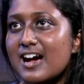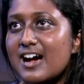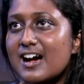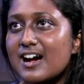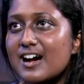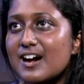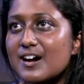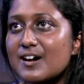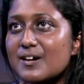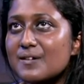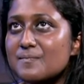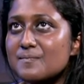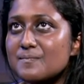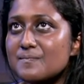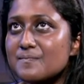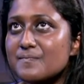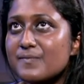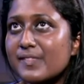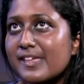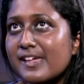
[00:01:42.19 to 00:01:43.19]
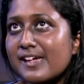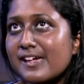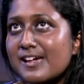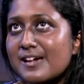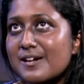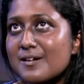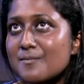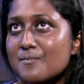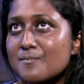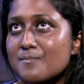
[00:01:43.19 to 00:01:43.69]

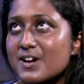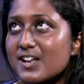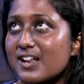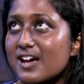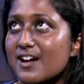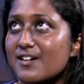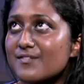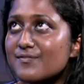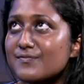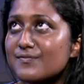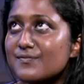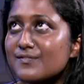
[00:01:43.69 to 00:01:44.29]
But I've